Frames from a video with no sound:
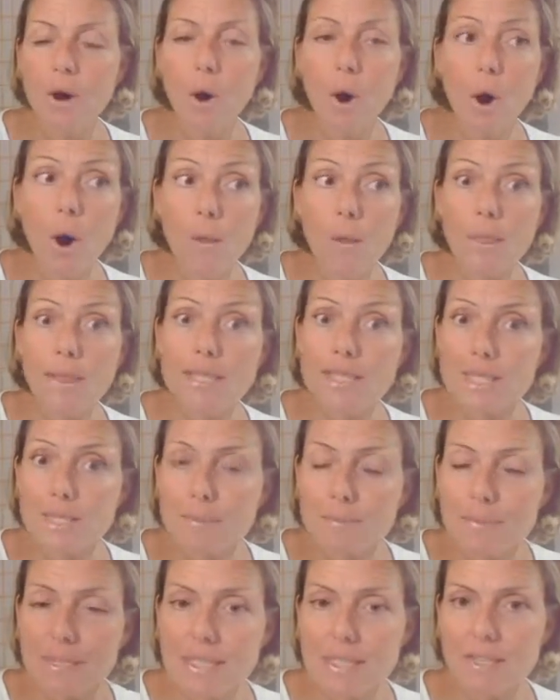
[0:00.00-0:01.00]
All the
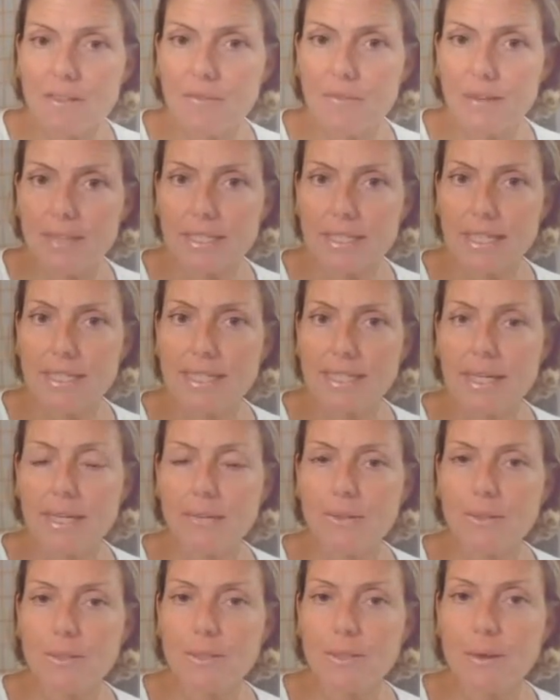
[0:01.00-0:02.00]
specific
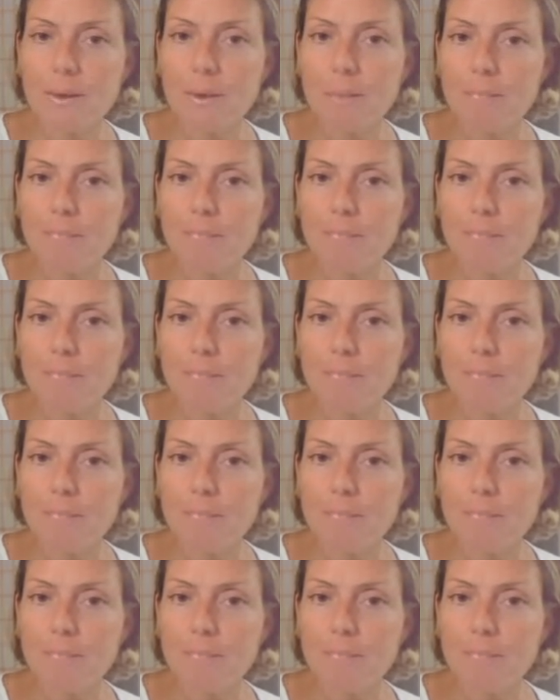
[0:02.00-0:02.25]
details,